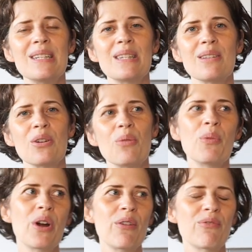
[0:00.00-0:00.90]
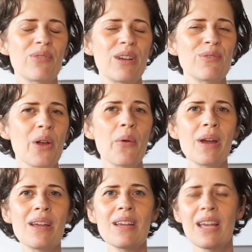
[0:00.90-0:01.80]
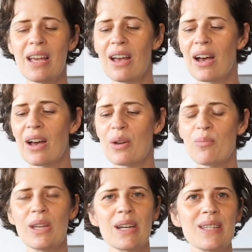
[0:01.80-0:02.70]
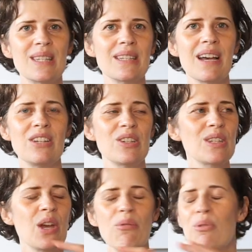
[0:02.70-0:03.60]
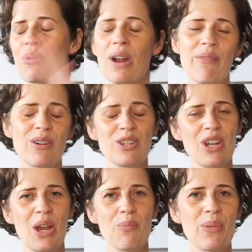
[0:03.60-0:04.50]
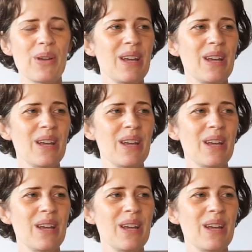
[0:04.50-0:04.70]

It's a little more free-flowing because I just go with whatever shape